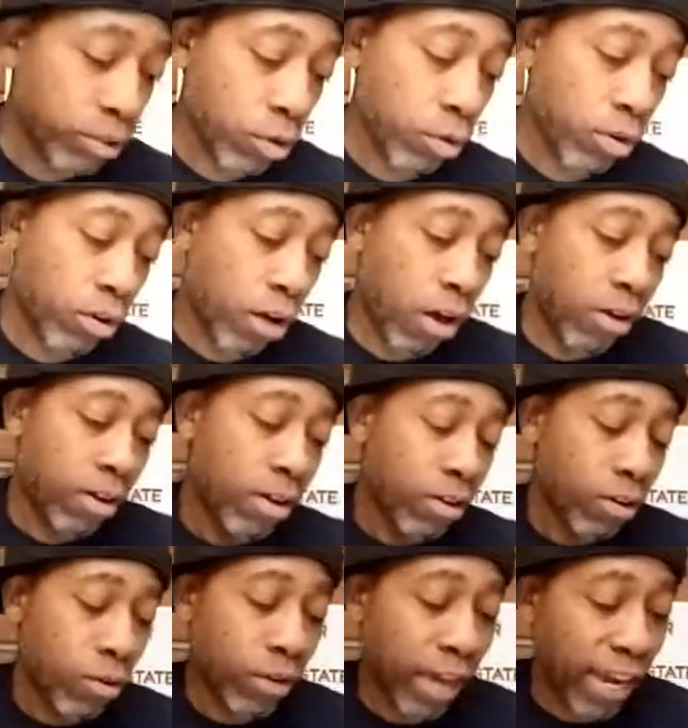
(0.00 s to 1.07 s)
So on Kon
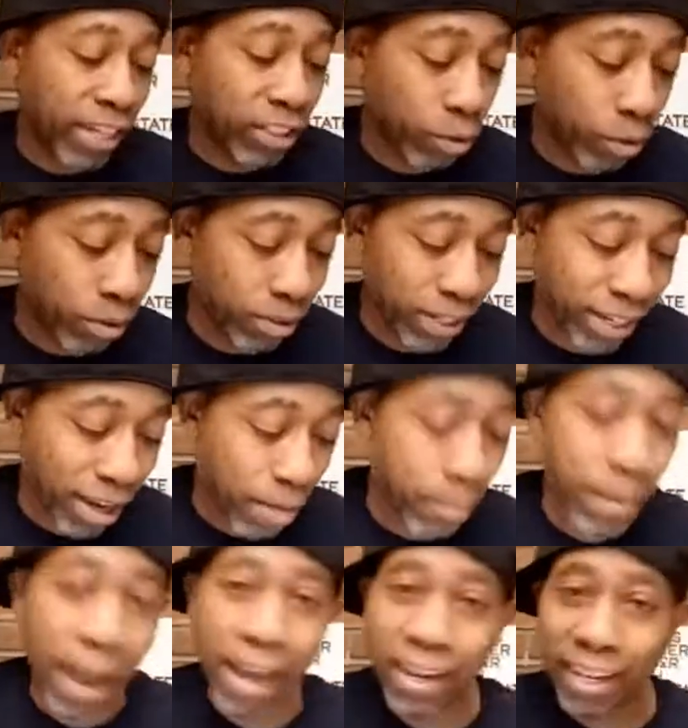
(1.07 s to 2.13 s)
Queso, he
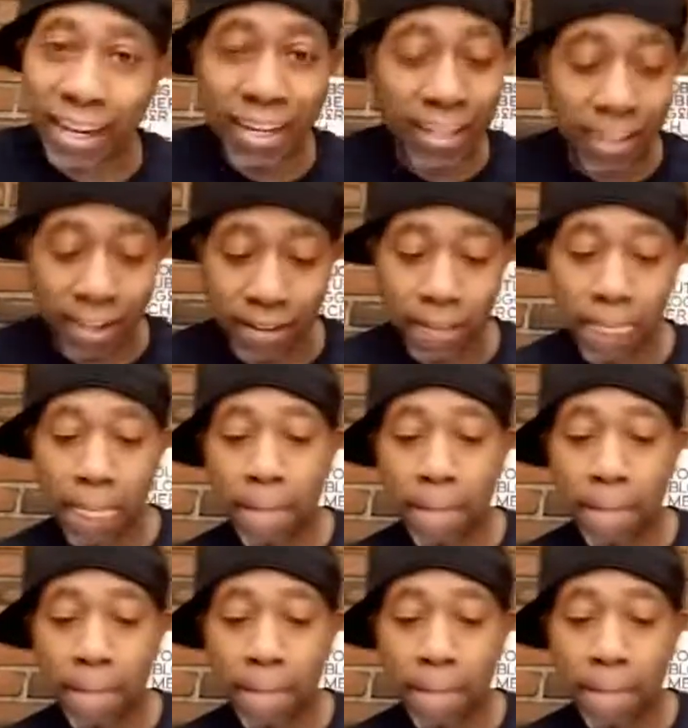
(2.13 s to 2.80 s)
come back killing it.